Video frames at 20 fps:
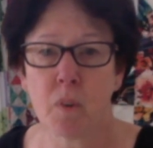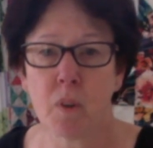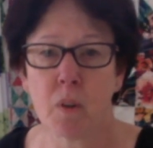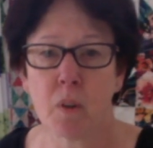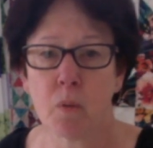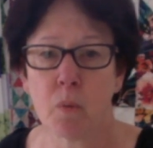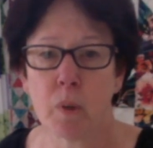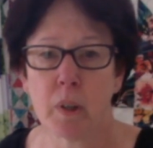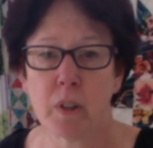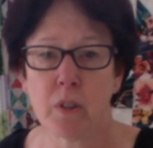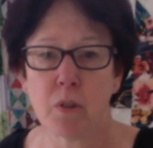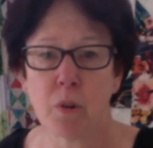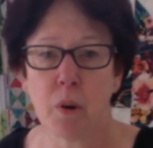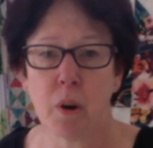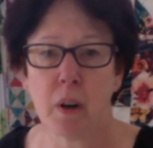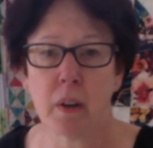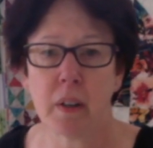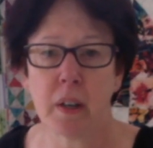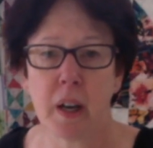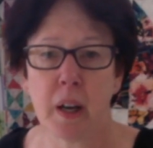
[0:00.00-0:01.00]
Went to
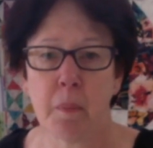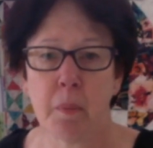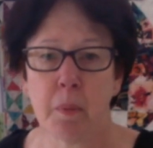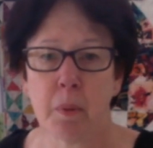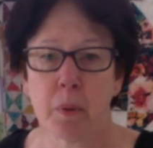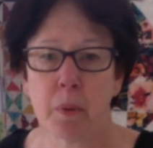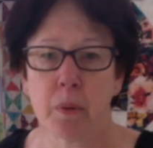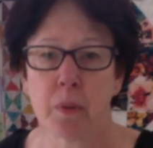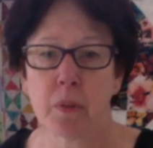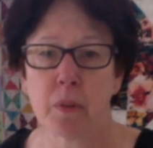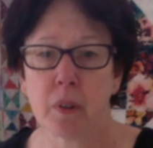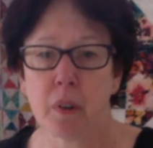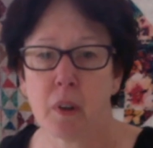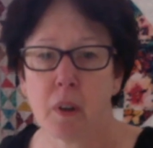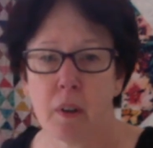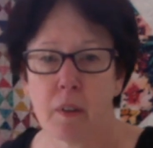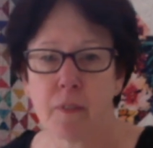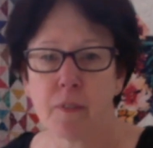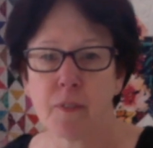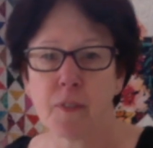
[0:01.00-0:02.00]
our neighbor's
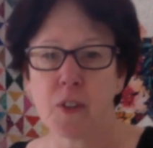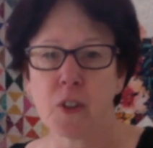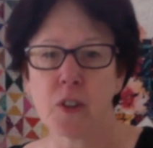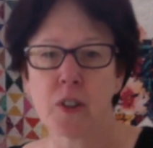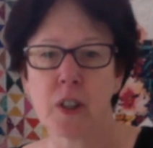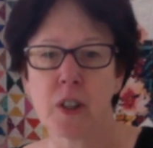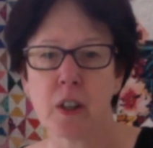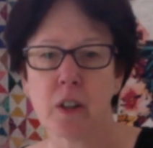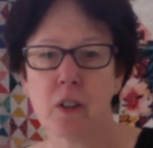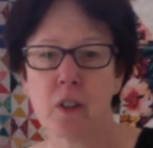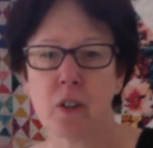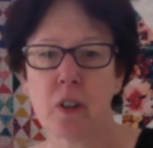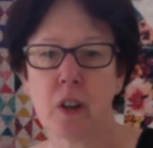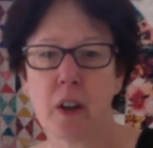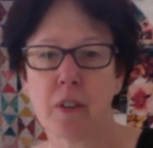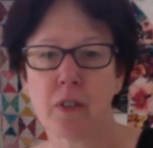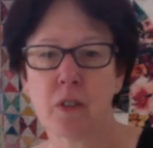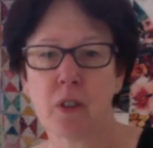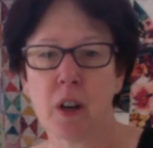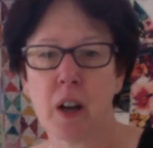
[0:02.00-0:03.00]
for dinner
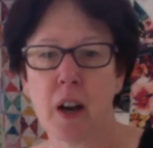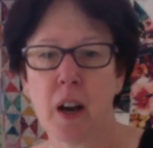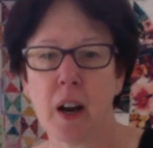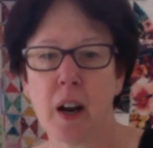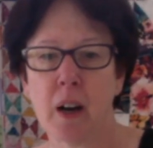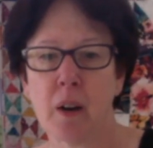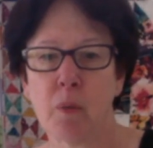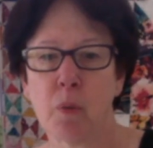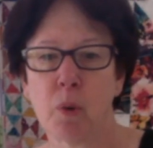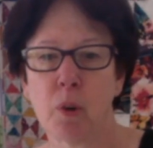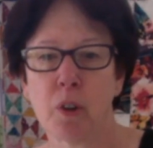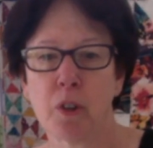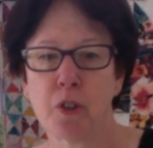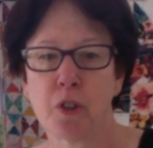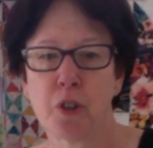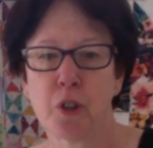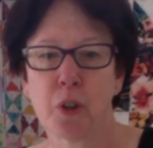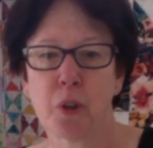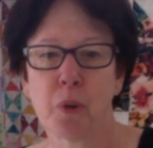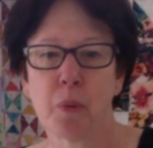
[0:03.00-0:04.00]
yesterday. I wore
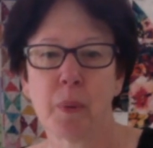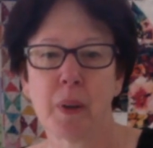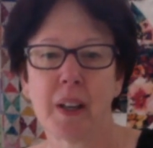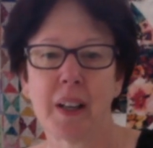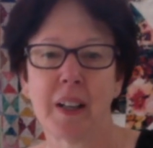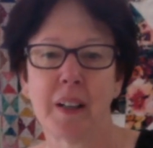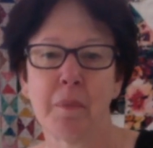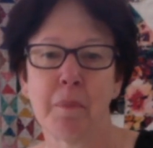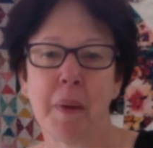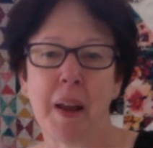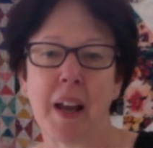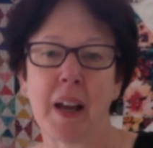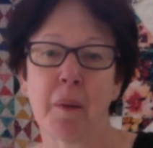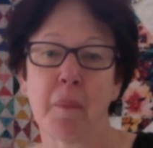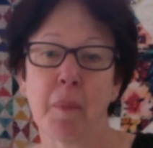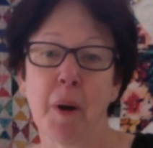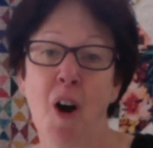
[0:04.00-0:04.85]
jewelry and makeup.